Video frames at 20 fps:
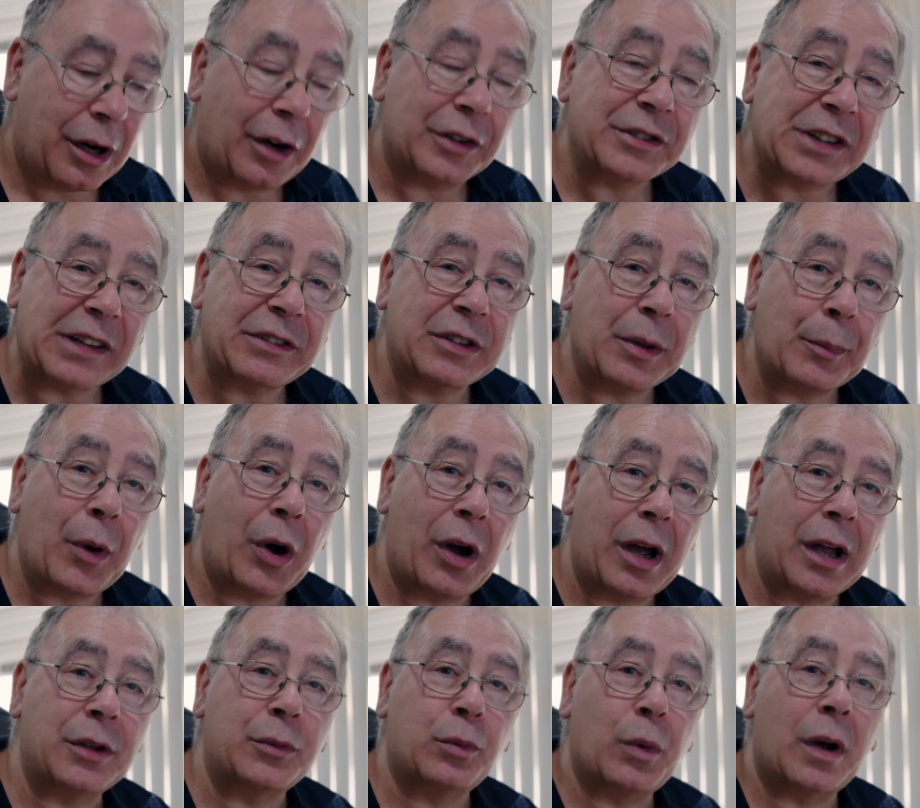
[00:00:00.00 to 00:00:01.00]
I'd have to
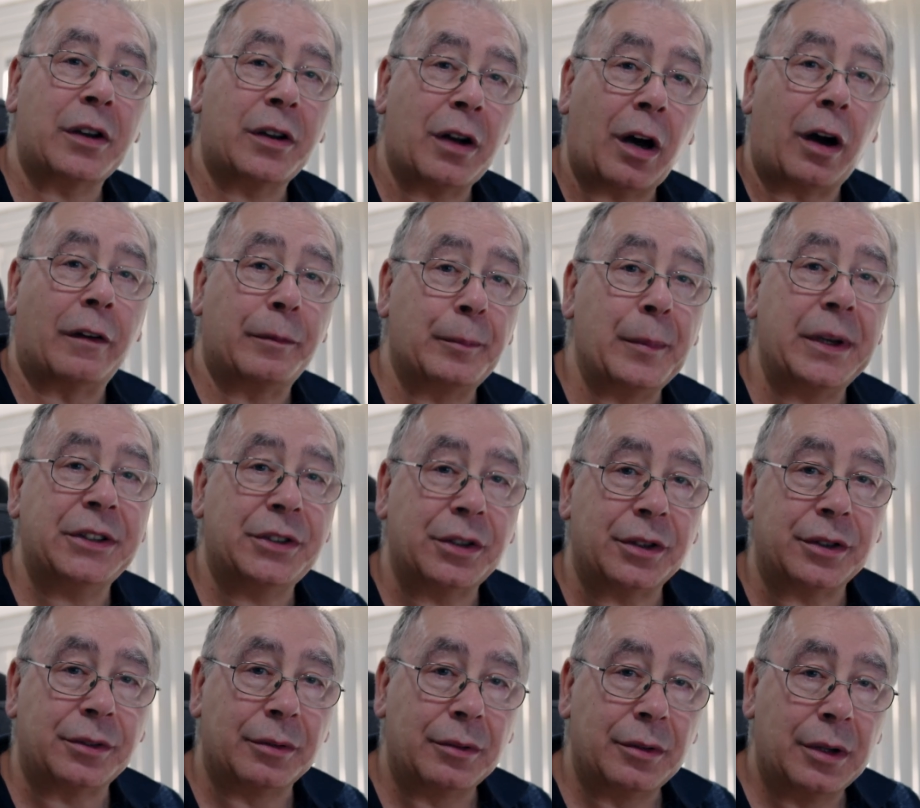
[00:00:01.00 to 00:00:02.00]
buy it as 1.5
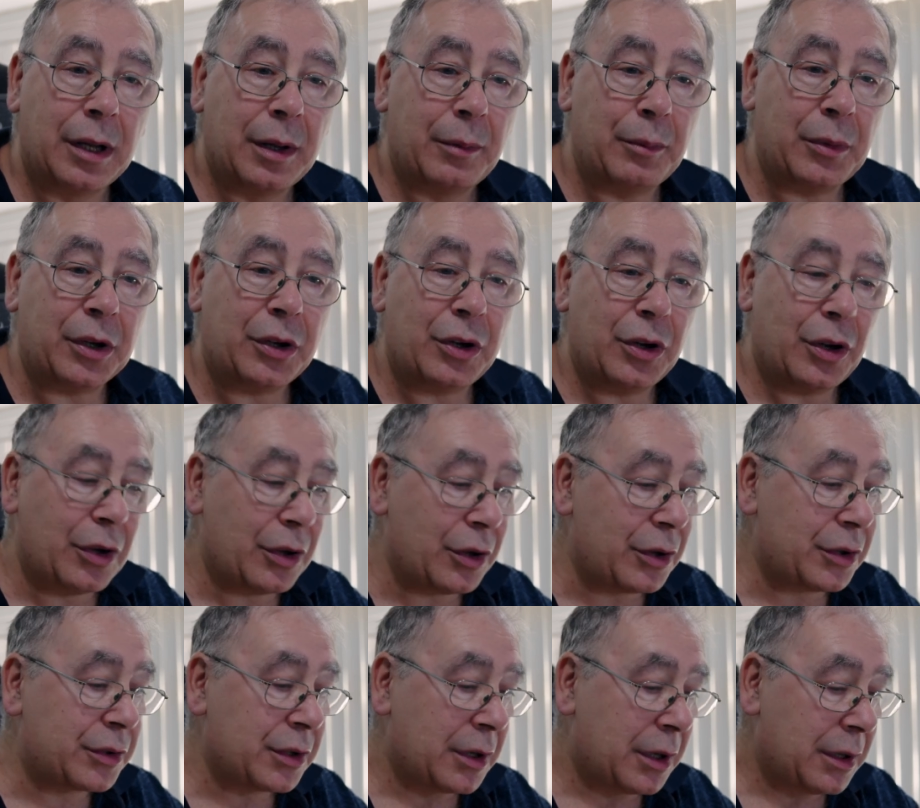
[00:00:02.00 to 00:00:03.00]
meters
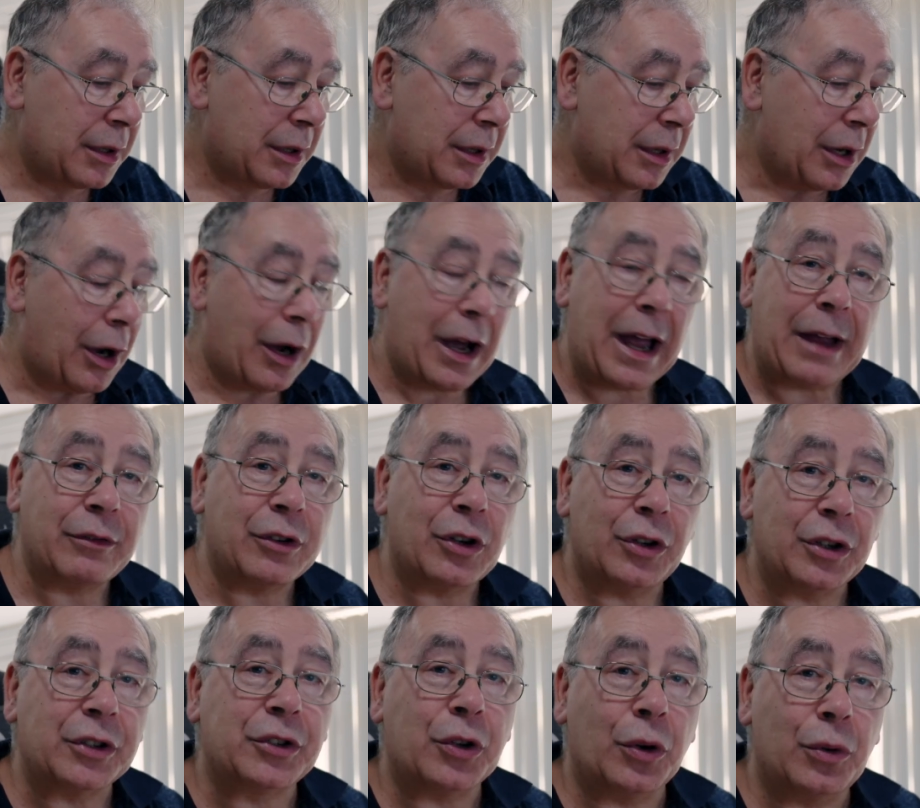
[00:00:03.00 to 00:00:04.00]
because I haven't
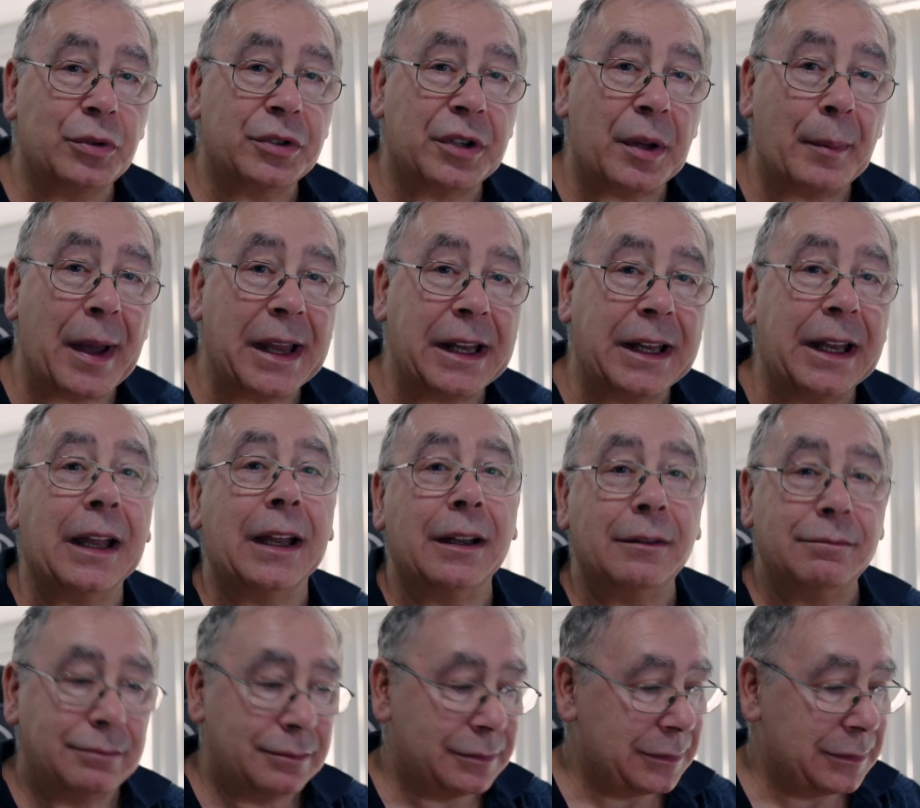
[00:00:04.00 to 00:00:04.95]
got the tools to make it.